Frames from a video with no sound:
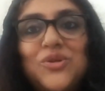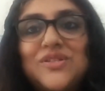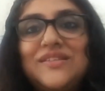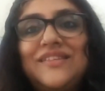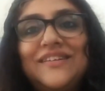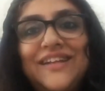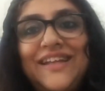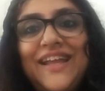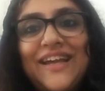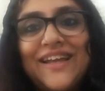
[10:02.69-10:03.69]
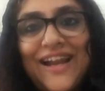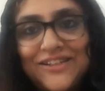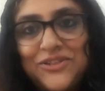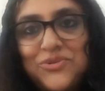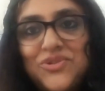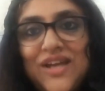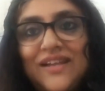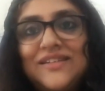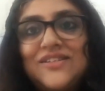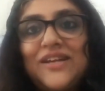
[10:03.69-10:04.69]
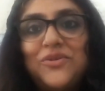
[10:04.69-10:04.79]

was the 30-day gratitude challenge.